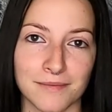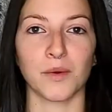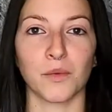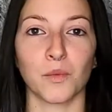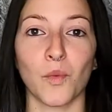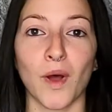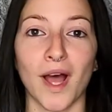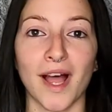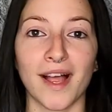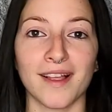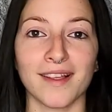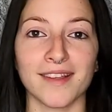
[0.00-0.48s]

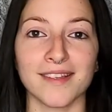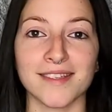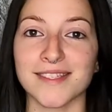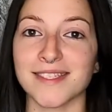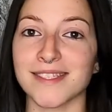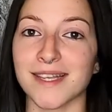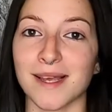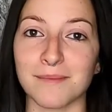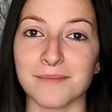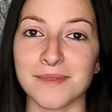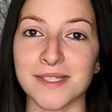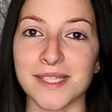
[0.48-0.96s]
Well,
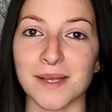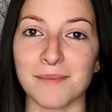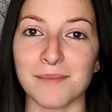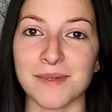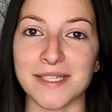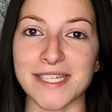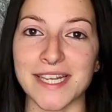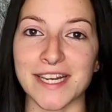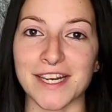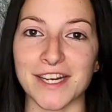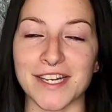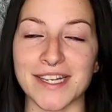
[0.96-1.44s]
some
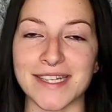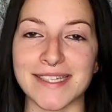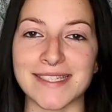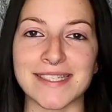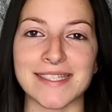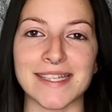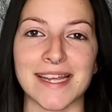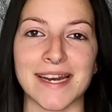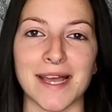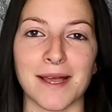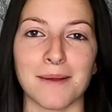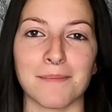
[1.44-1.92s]
cemeteries
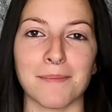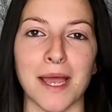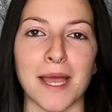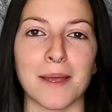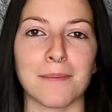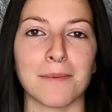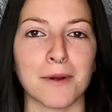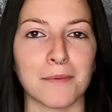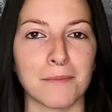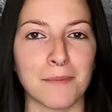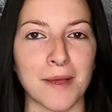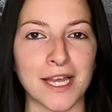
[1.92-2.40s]
set up a
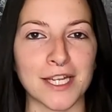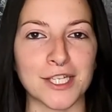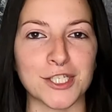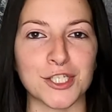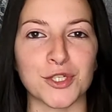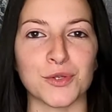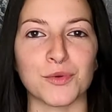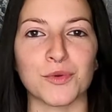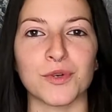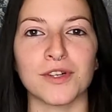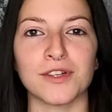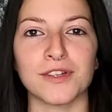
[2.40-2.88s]

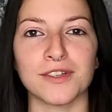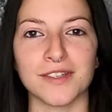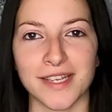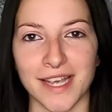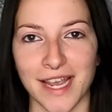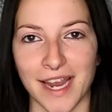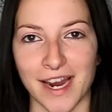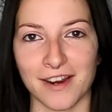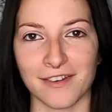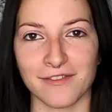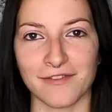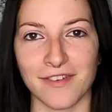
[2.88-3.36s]
perpetual
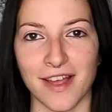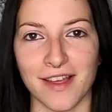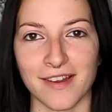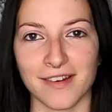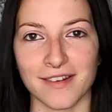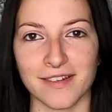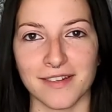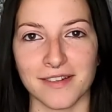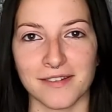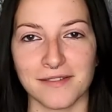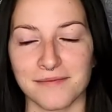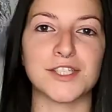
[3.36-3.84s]
care
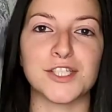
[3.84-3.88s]
fund.